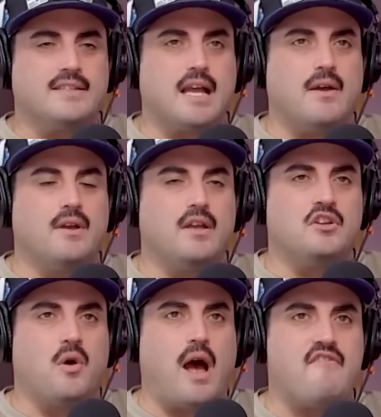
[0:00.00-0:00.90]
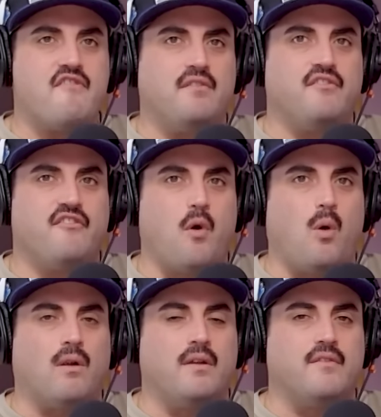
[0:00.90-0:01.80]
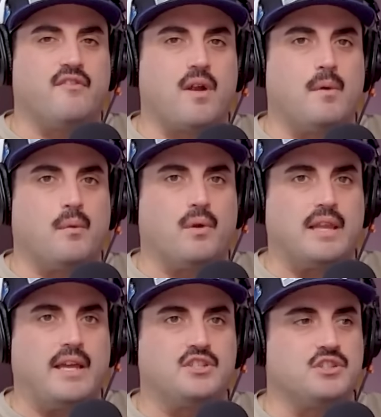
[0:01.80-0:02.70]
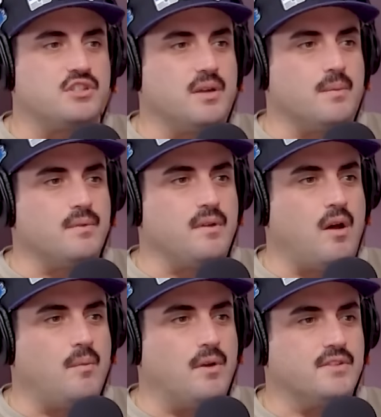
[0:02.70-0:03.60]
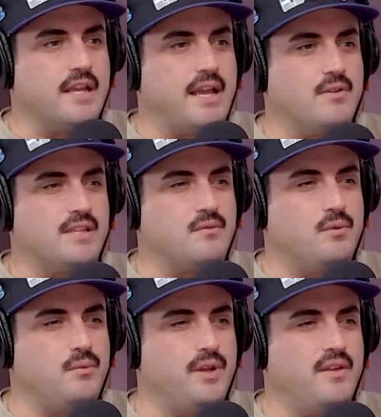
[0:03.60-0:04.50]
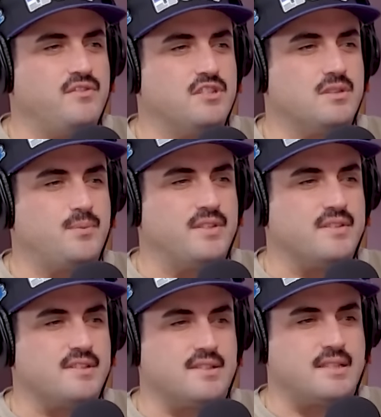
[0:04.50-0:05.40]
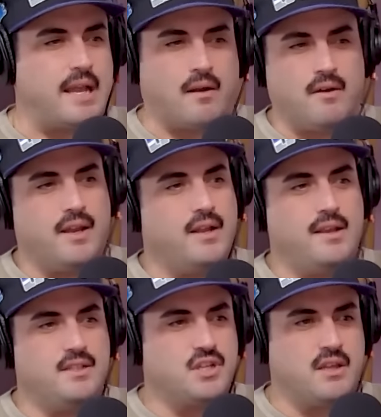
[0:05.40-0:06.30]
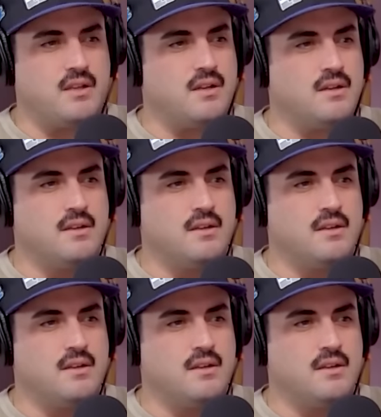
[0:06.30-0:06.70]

I you know, I felt foreign from a relationship almost. Like I was like, would we have just been staring at each other?